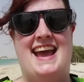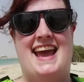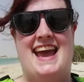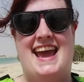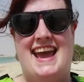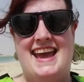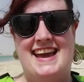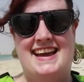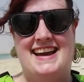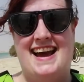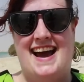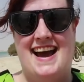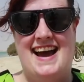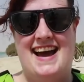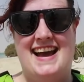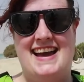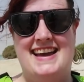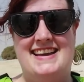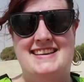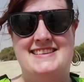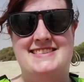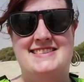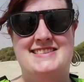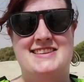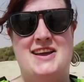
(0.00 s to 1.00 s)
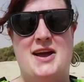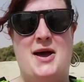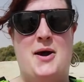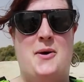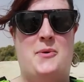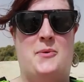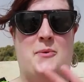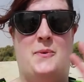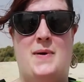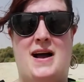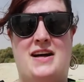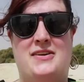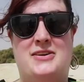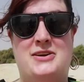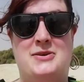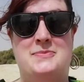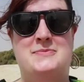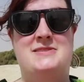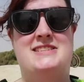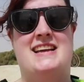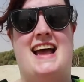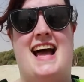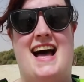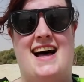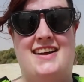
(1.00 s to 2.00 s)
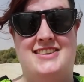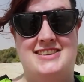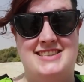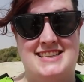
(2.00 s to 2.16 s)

Hey guys, welcome to Al